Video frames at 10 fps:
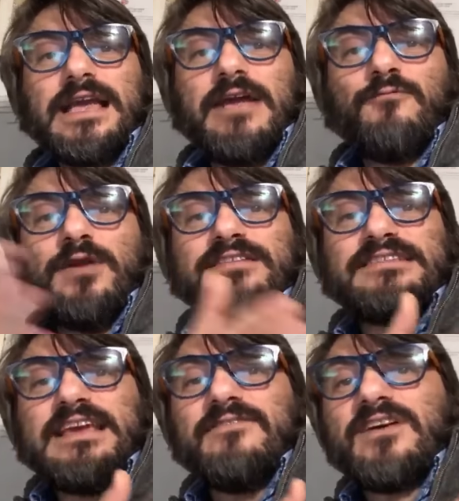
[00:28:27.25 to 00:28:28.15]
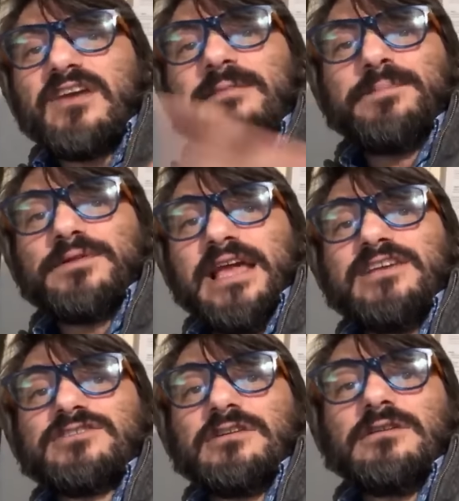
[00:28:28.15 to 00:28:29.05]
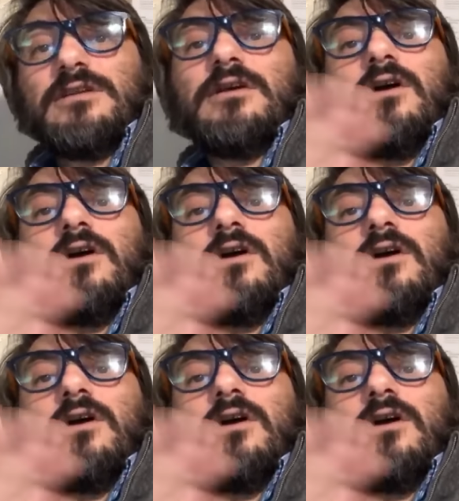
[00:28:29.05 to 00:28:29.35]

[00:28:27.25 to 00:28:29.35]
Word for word: and we see a great potential